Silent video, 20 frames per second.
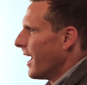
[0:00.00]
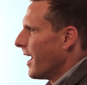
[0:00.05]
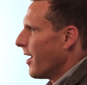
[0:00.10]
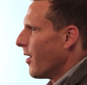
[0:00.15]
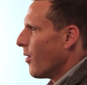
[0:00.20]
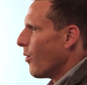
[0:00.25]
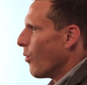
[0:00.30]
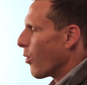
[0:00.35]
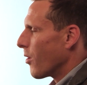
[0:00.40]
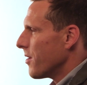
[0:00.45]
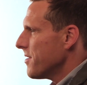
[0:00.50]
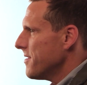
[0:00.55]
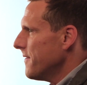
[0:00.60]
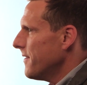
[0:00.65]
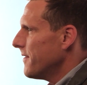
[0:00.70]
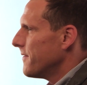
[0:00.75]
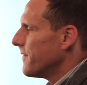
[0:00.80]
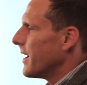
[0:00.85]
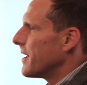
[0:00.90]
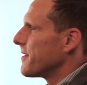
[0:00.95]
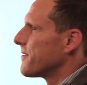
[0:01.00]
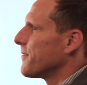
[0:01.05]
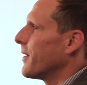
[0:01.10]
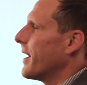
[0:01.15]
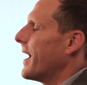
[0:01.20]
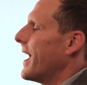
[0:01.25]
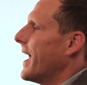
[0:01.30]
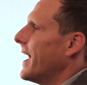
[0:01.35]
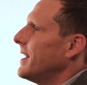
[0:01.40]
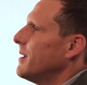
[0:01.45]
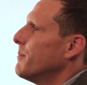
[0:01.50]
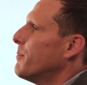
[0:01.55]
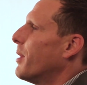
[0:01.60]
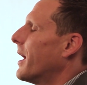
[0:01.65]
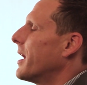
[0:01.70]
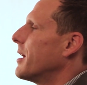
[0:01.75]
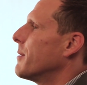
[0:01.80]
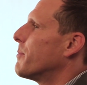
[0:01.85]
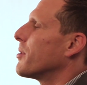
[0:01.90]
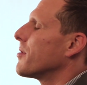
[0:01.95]
Words of advice for
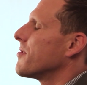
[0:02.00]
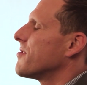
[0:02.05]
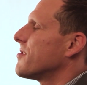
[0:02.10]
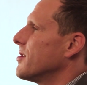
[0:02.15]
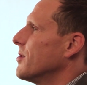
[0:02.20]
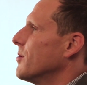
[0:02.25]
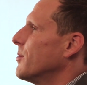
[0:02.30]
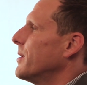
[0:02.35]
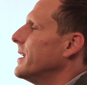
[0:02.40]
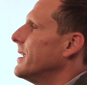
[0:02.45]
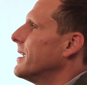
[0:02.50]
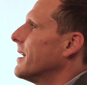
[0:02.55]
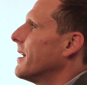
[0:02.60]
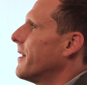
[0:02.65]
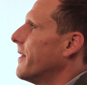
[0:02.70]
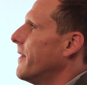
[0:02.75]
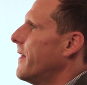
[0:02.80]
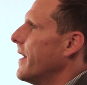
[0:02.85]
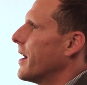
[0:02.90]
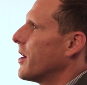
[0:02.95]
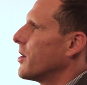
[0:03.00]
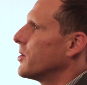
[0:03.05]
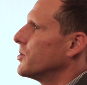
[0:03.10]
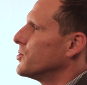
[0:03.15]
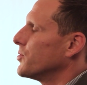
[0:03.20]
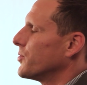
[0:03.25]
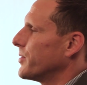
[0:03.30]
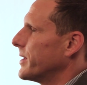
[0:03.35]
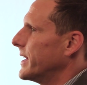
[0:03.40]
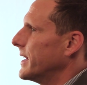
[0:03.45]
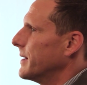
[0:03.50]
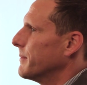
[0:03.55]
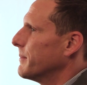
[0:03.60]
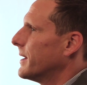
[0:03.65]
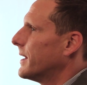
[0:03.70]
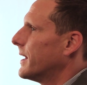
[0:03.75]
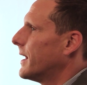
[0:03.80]
anybody pursuing their dream.